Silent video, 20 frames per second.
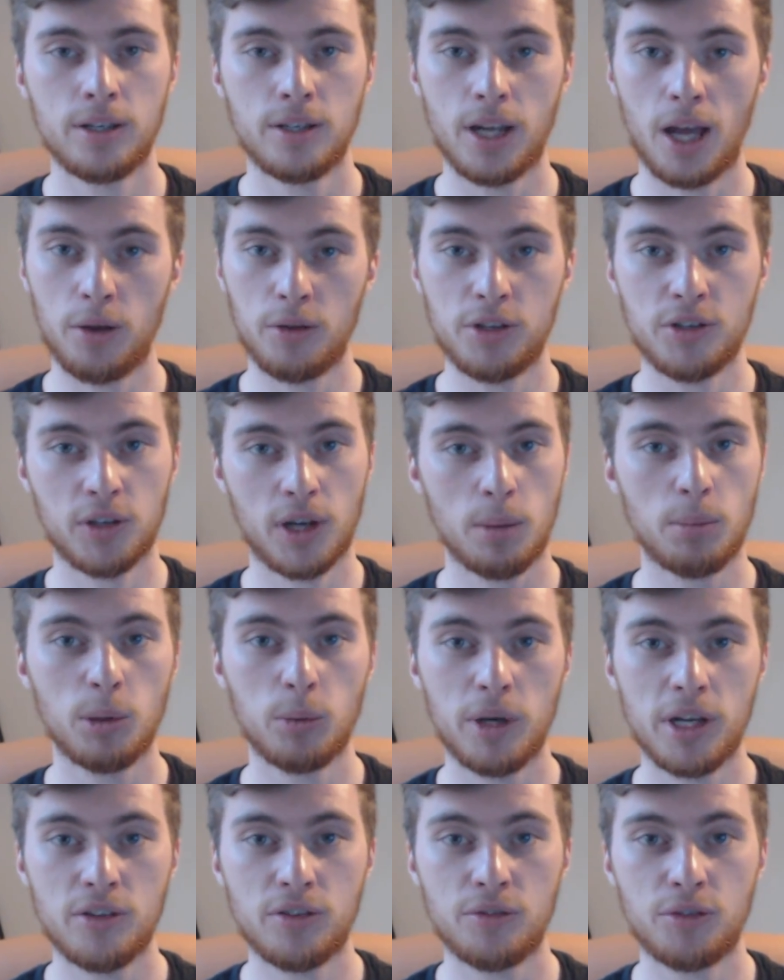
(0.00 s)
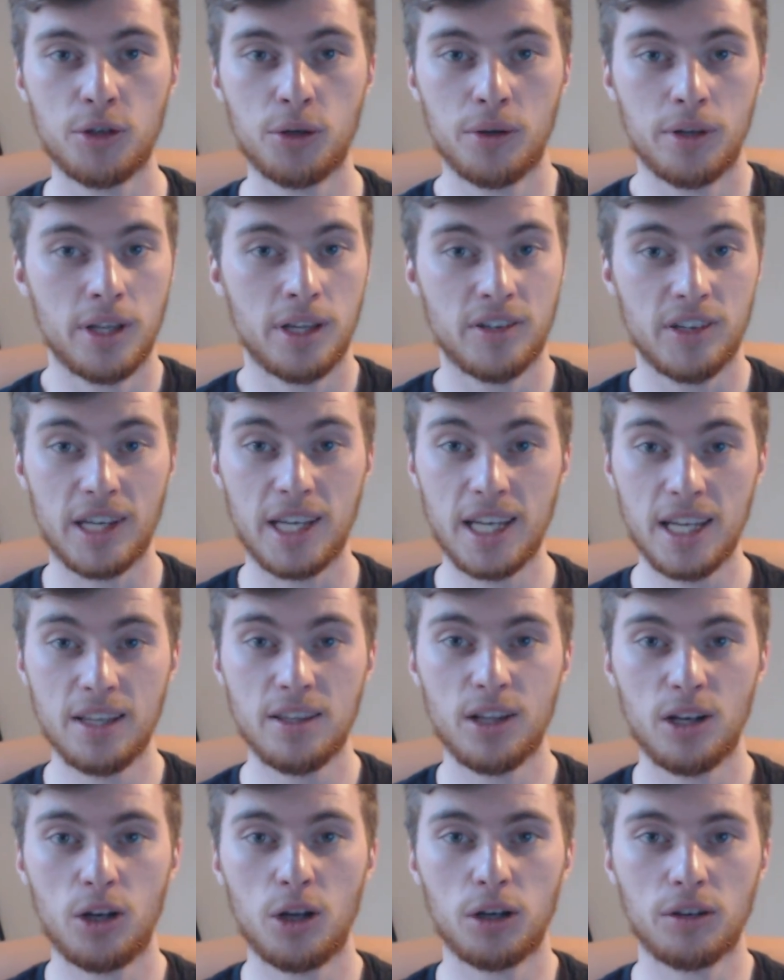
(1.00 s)
Now there's a couple of ways of doing this.
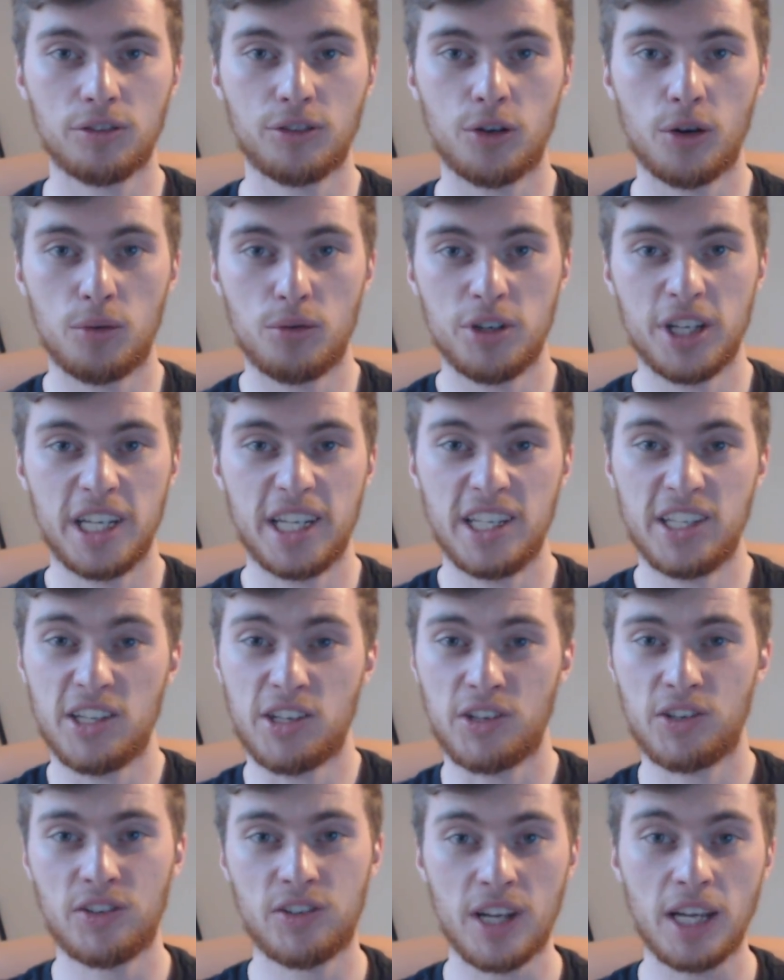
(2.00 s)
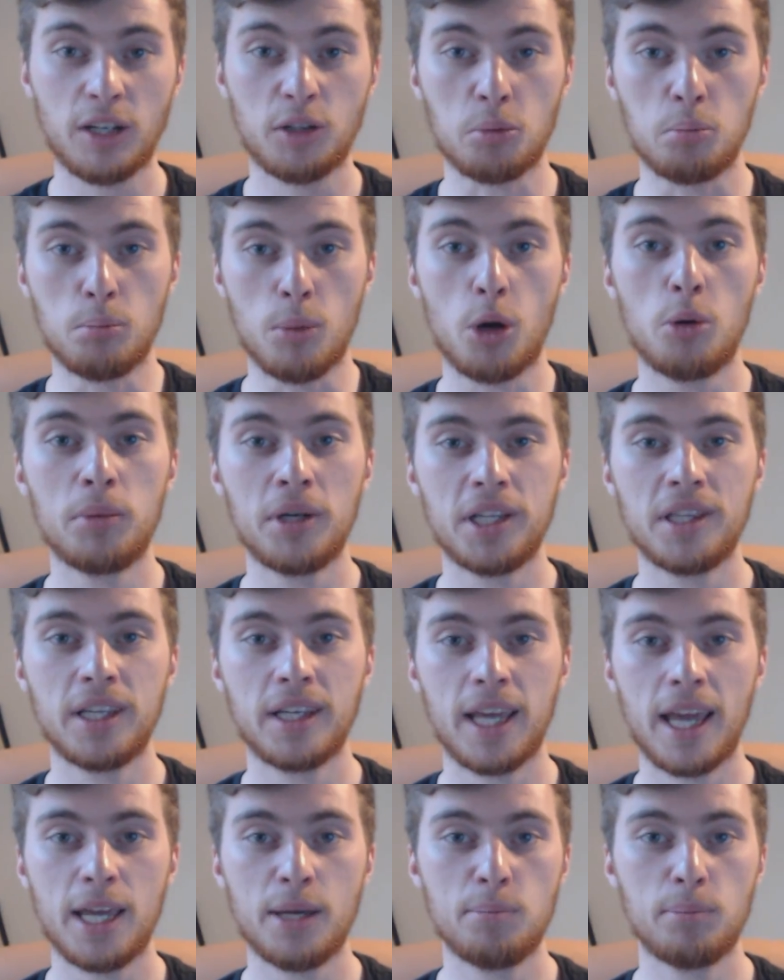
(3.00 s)
Either look for a really distinct moment in
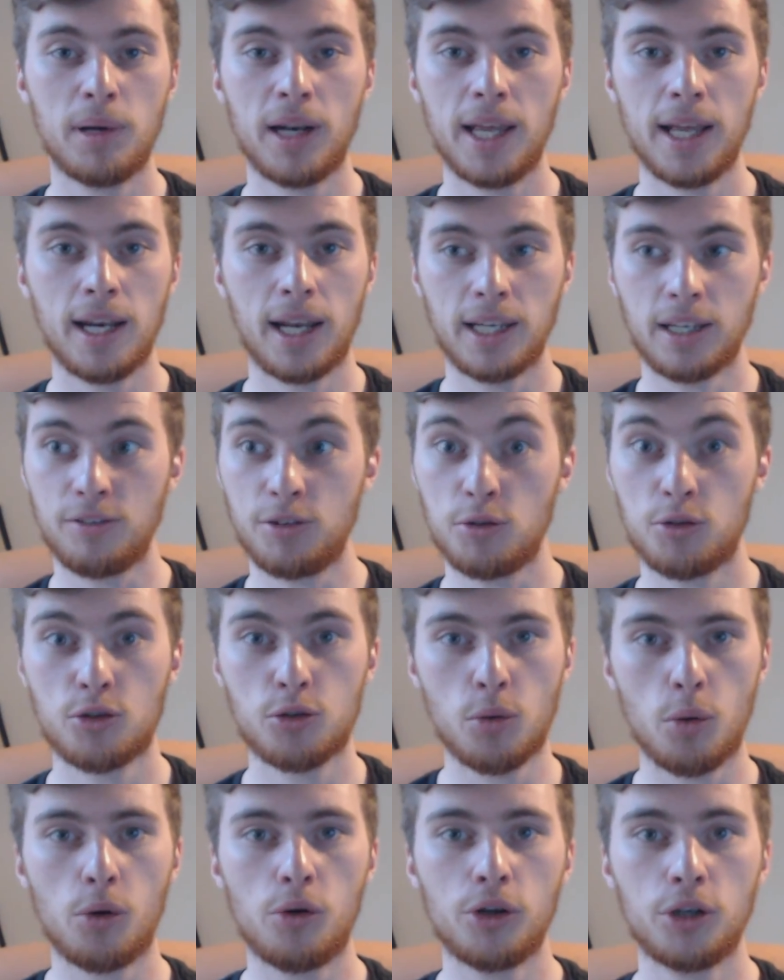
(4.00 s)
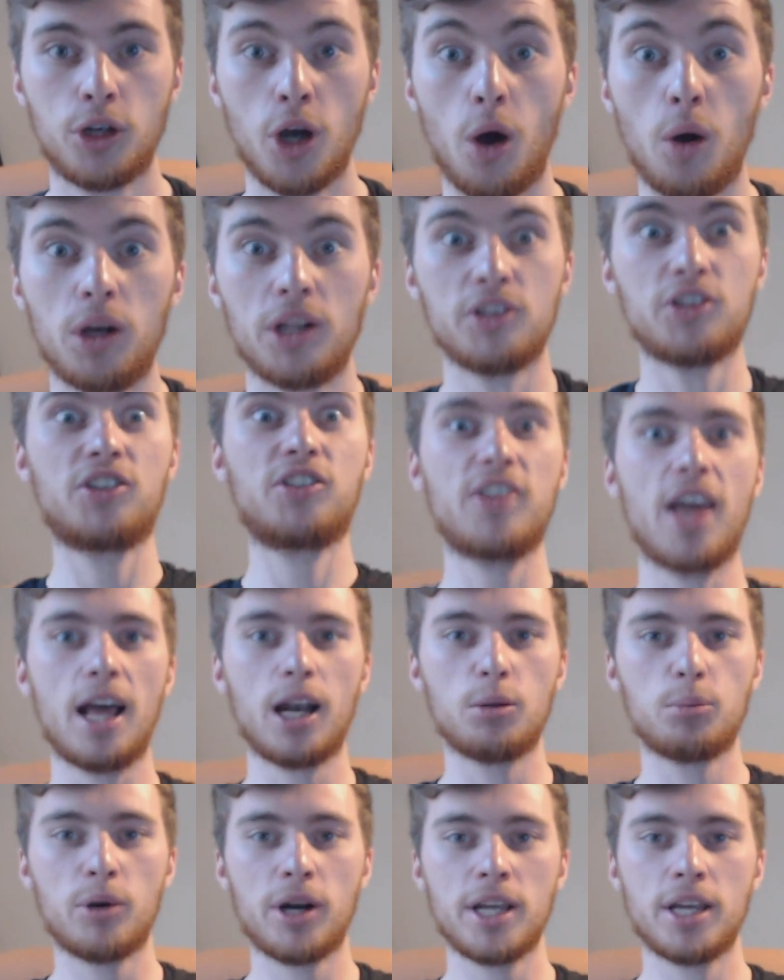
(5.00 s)
the gameplay, like if you score a goal and
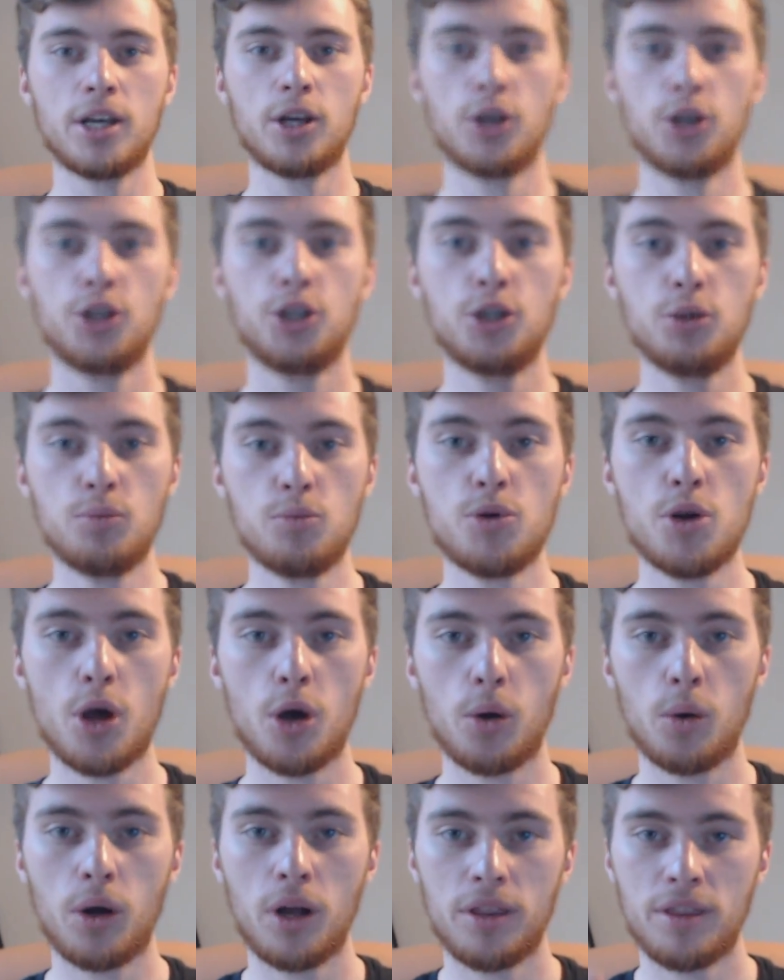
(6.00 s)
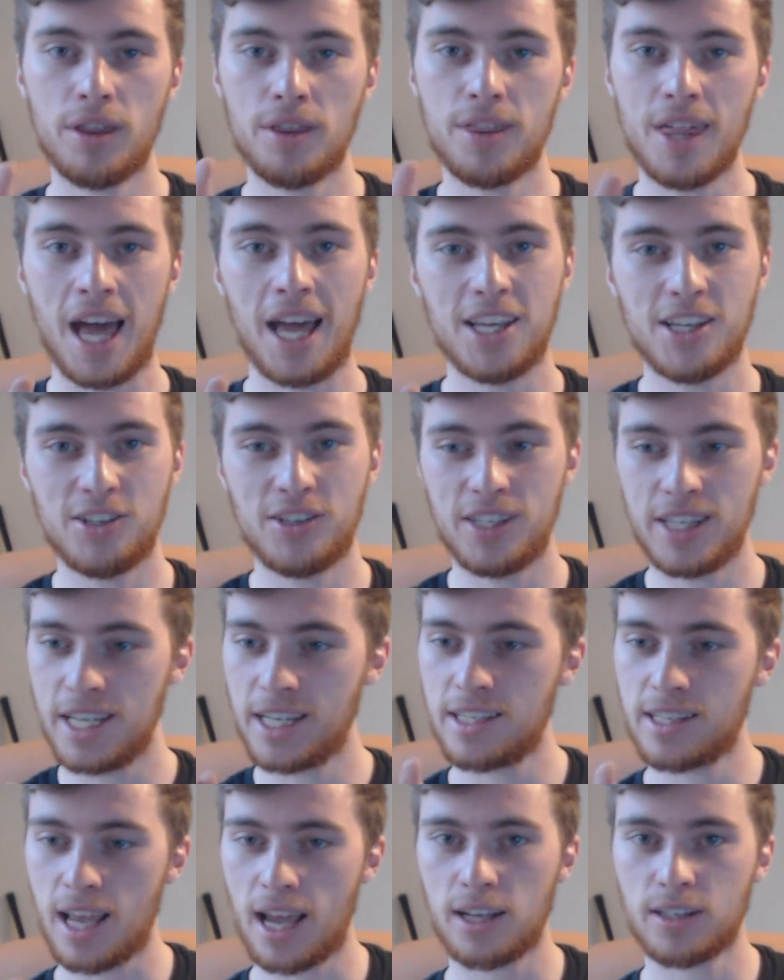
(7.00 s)
celebrate, you know that is the
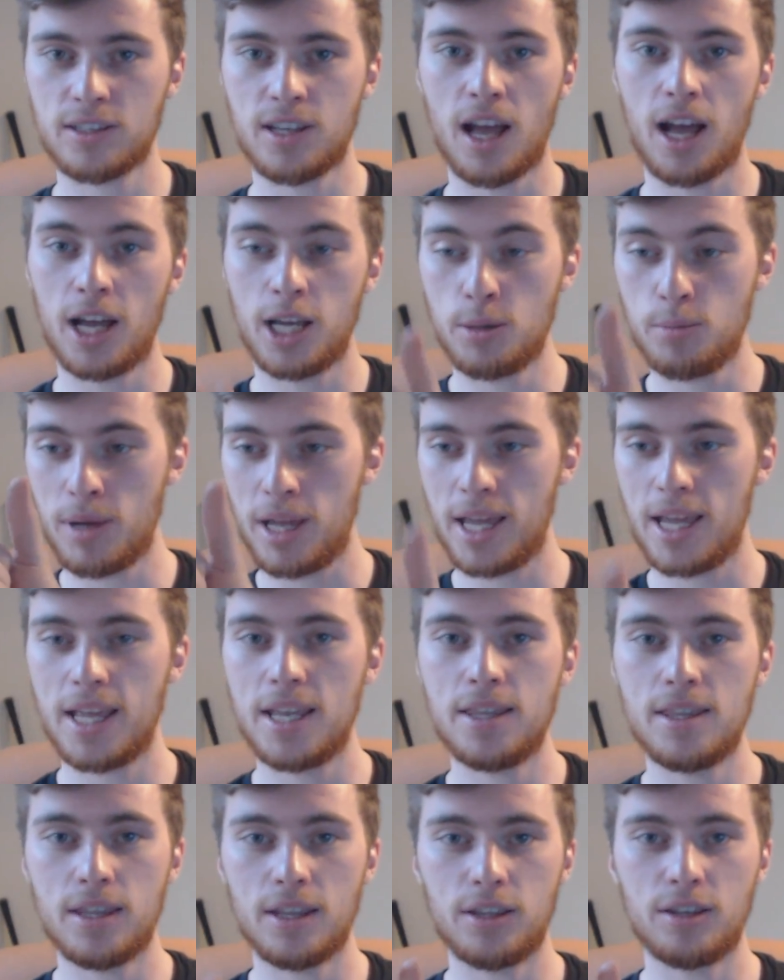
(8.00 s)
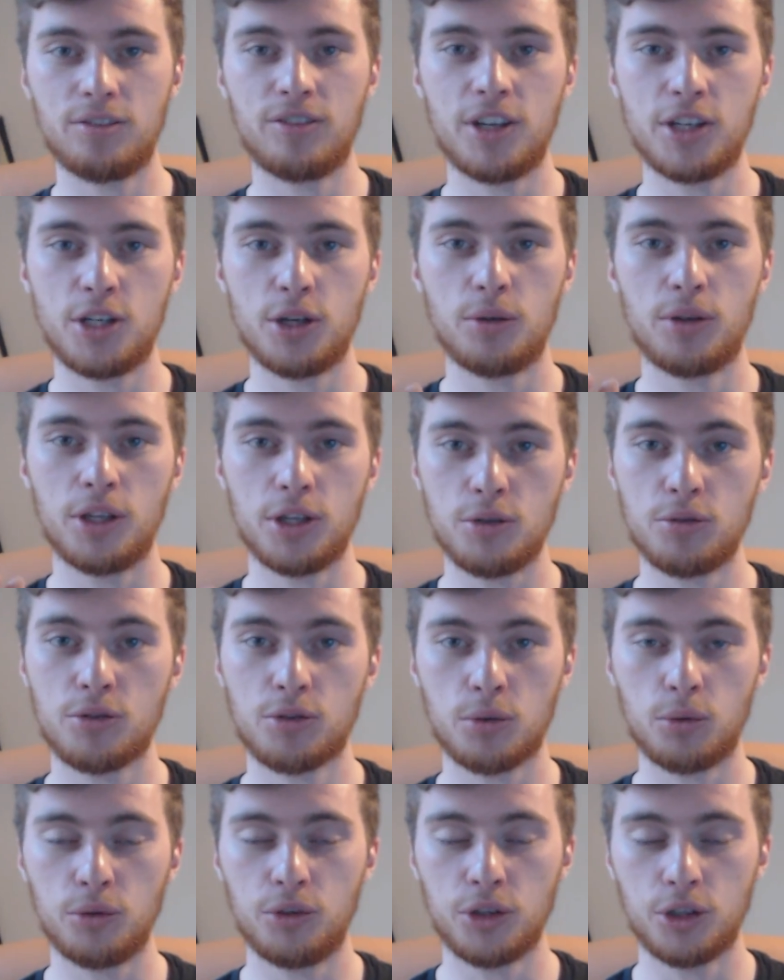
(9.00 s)
exact time in the video that you
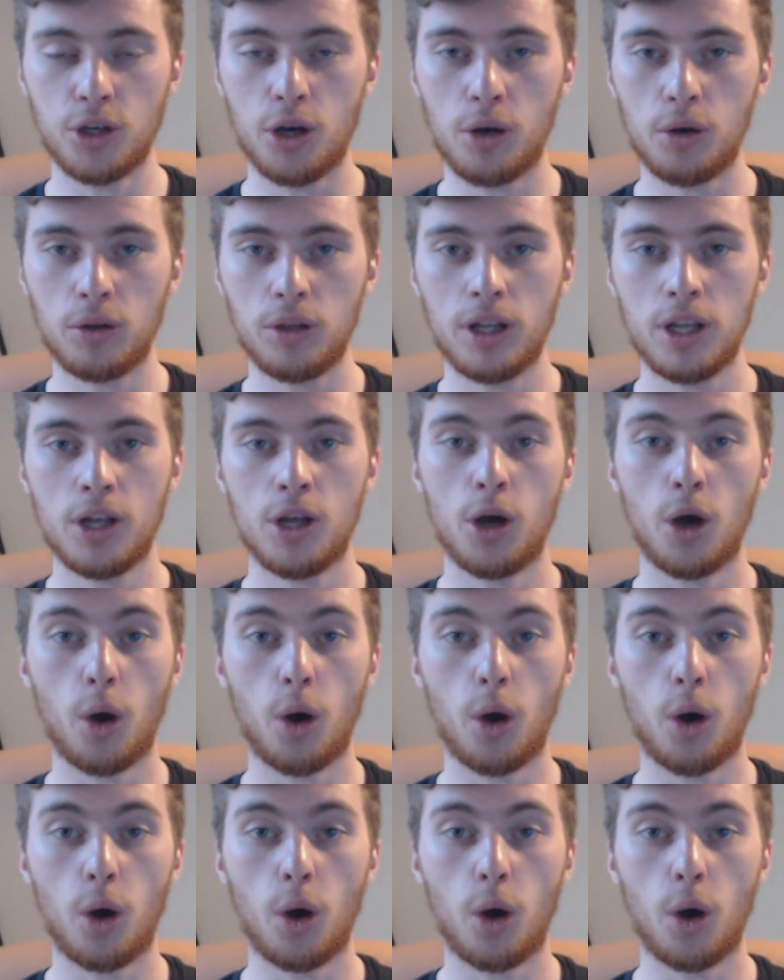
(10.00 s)
scored the goal,